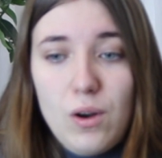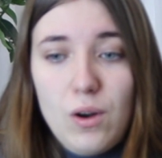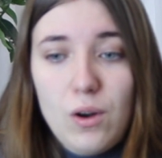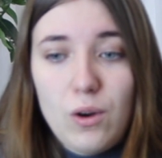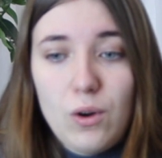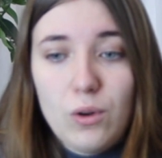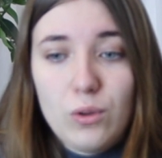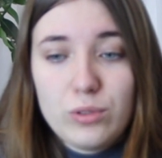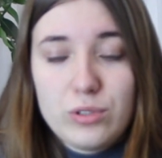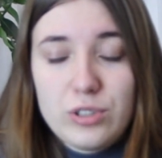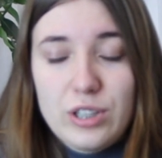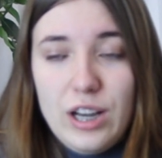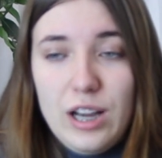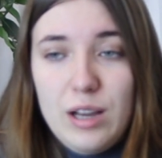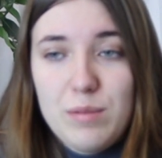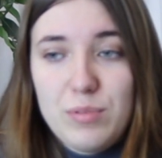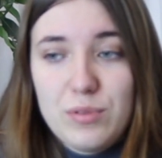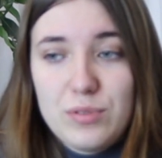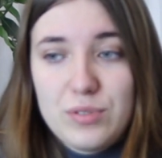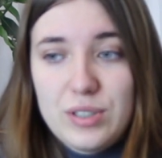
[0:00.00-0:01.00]
all
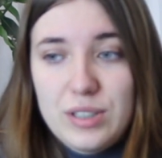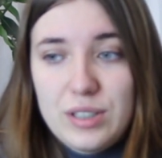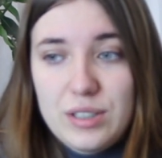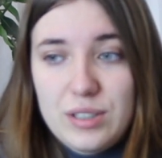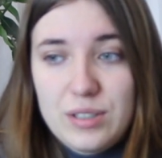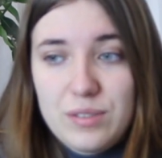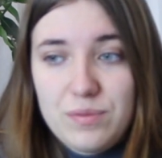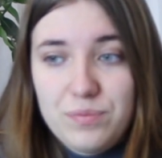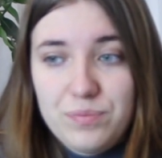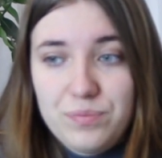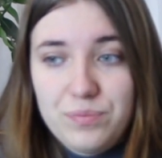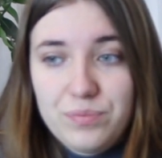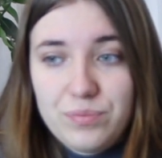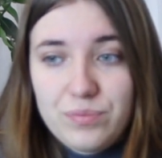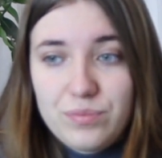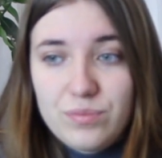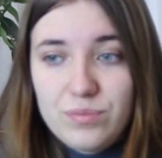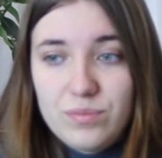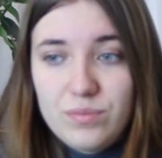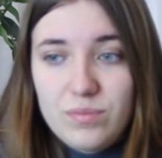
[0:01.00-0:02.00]
types of these
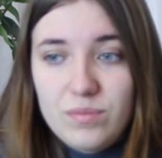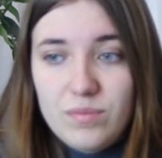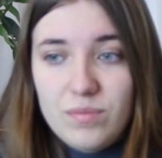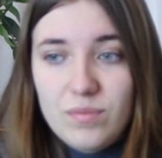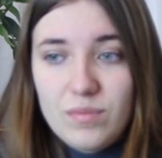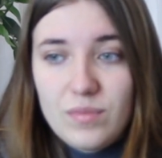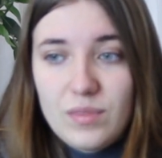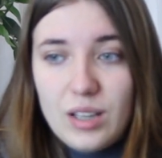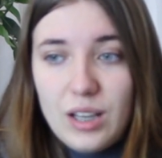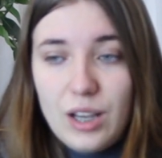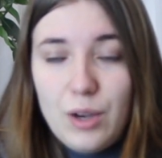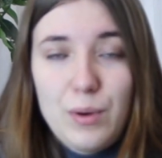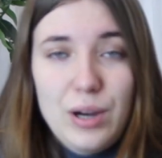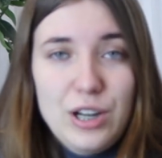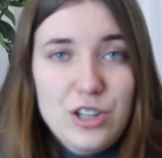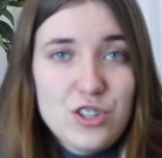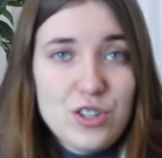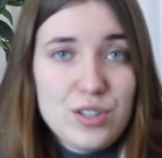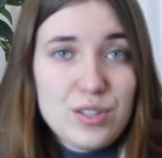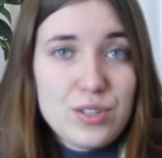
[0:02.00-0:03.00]

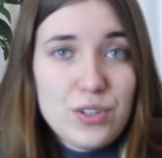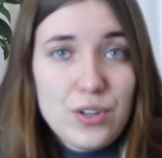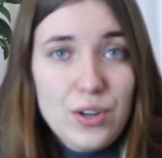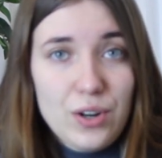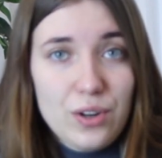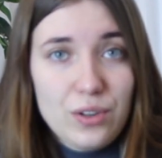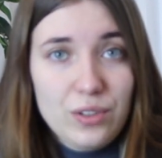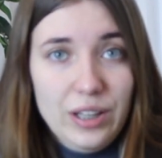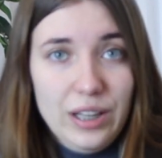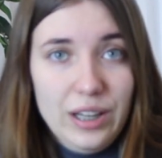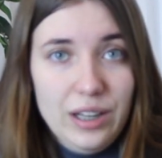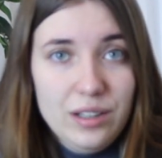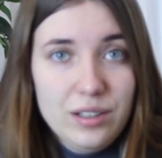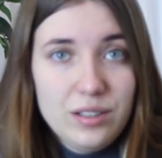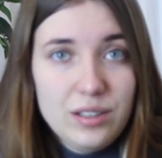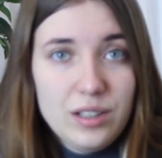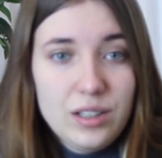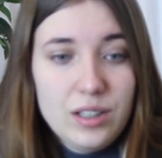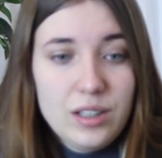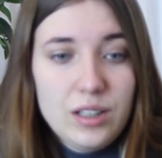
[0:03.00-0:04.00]
questions
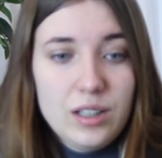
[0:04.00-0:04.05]
earlier.